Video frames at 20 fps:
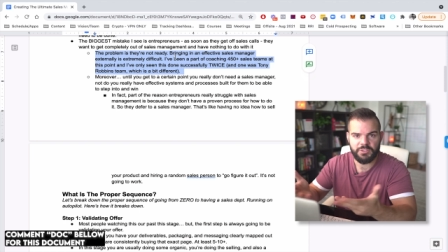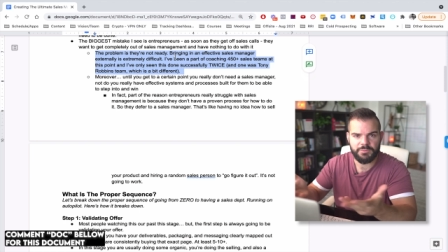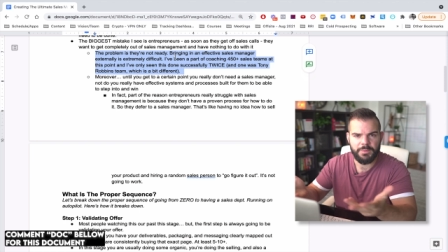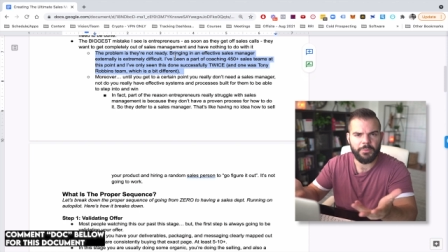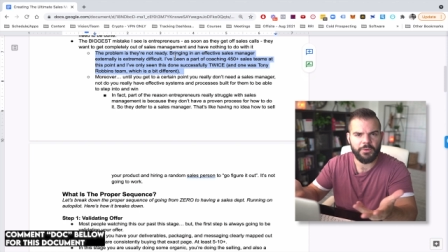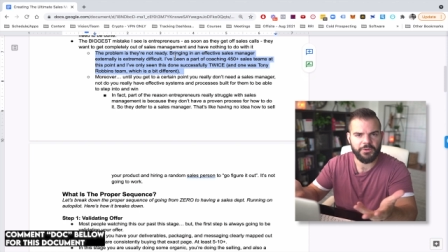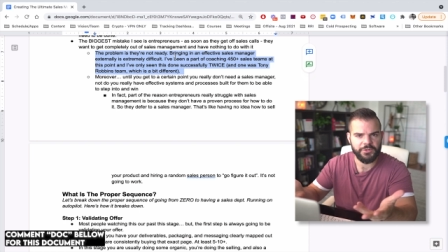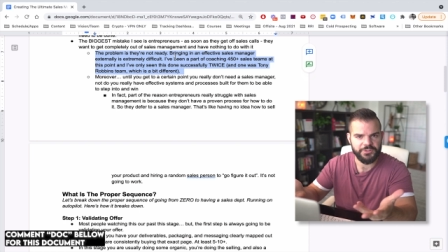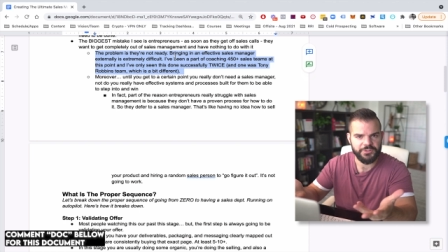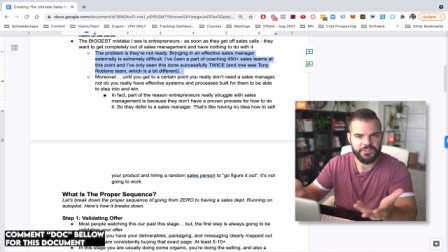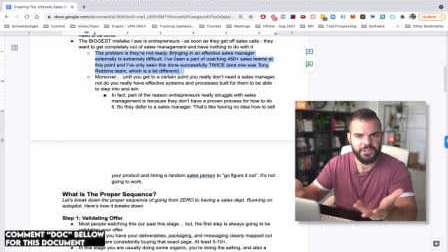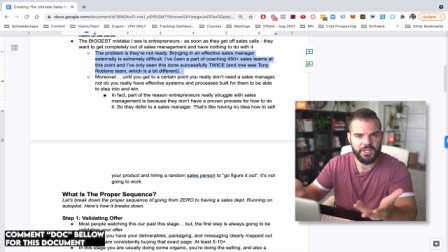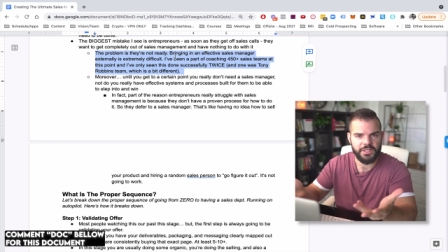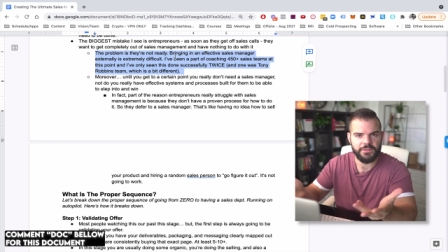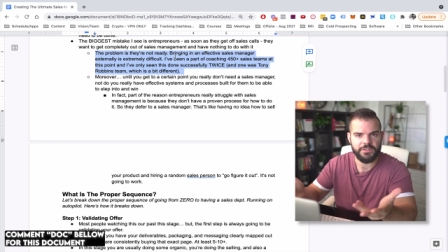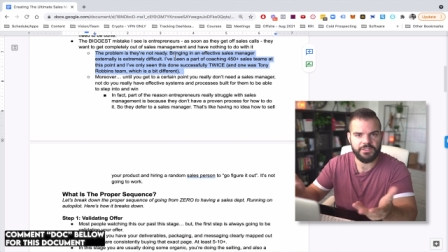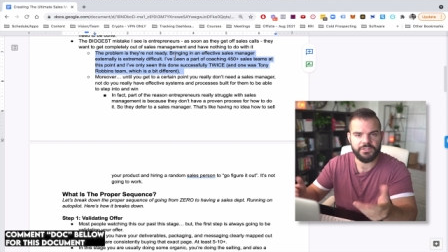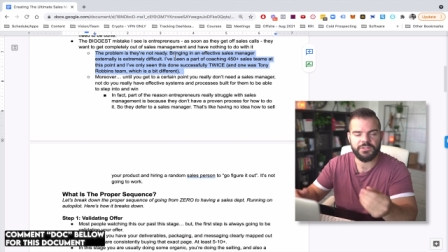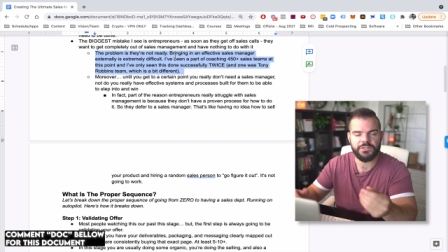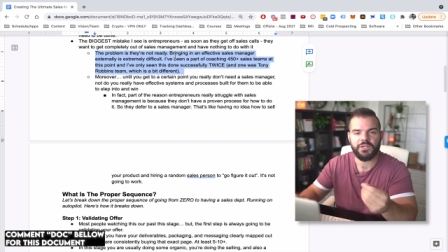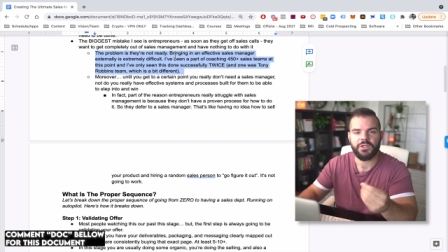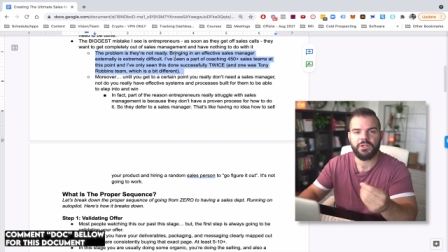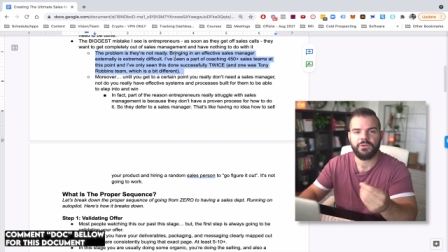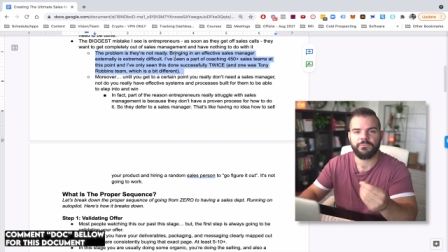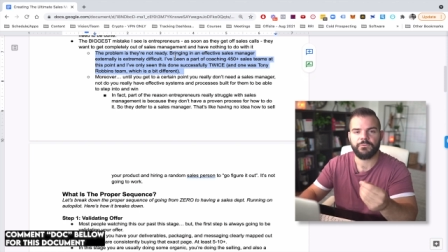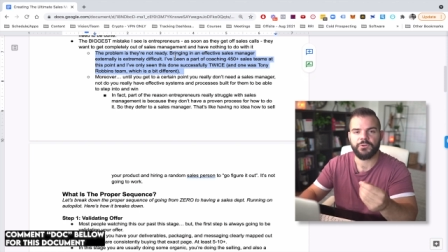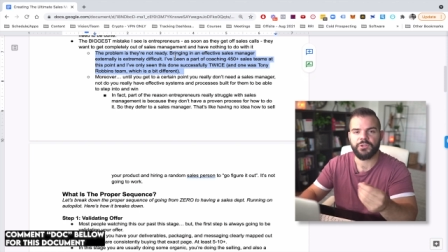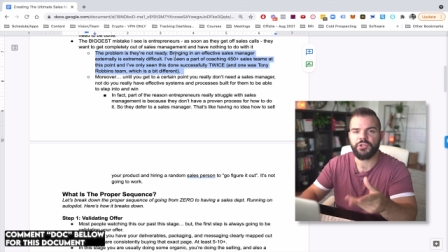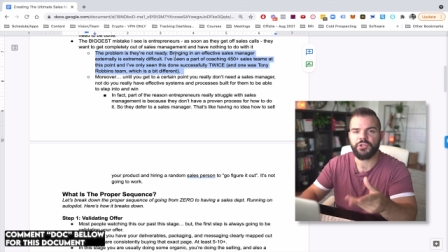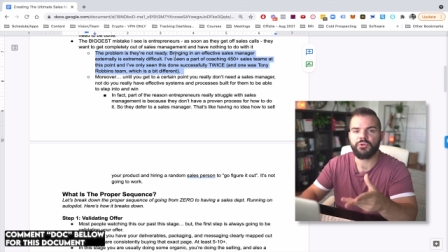most people understand this
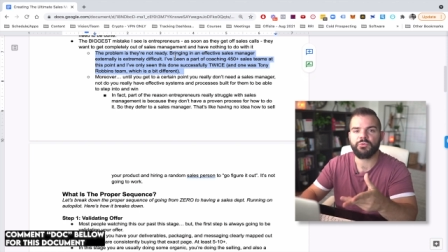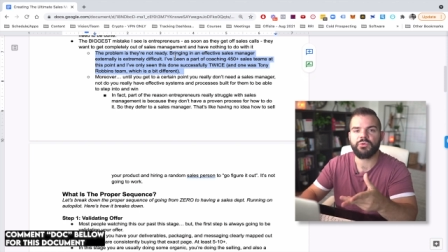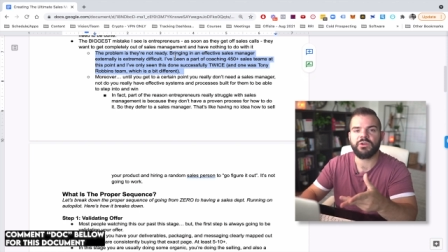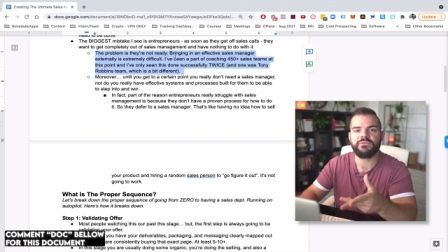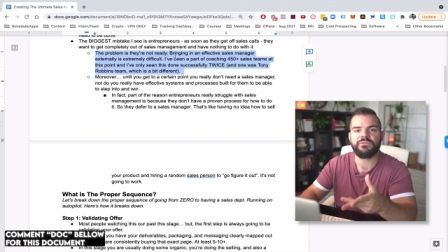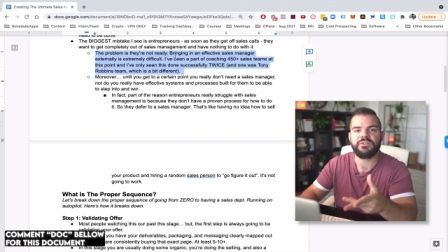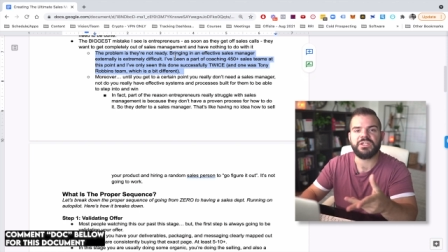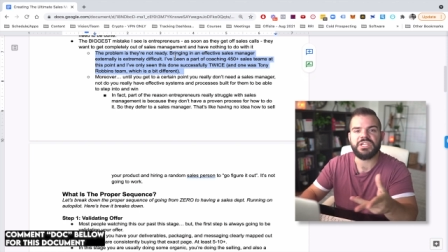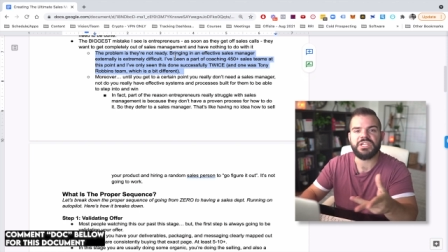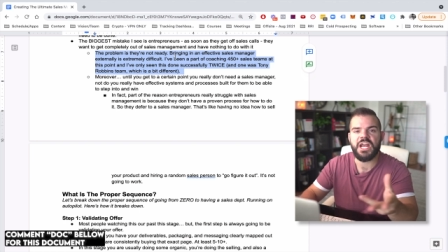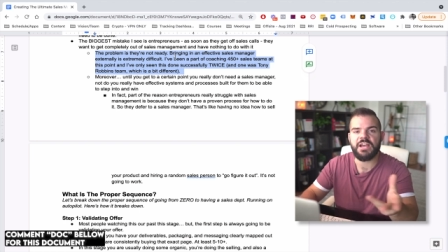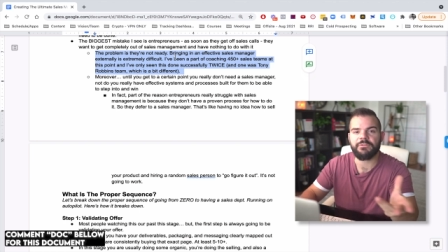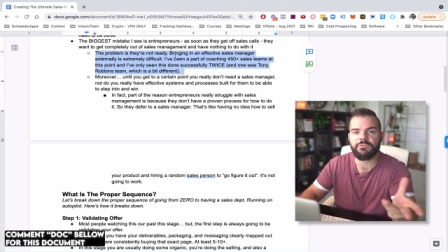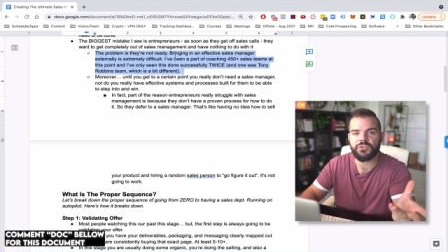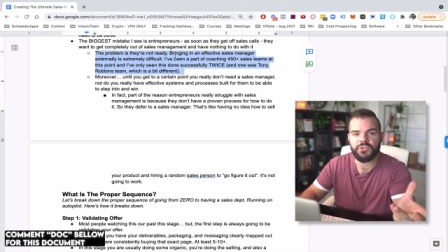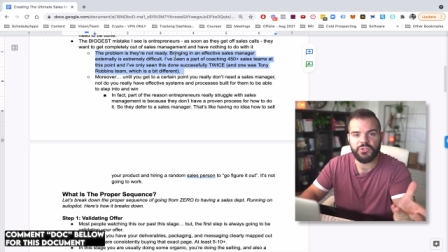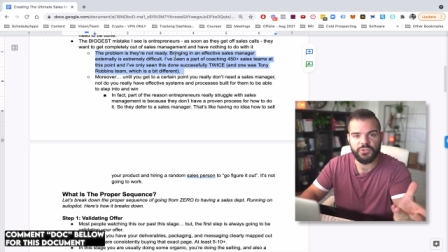for you to have never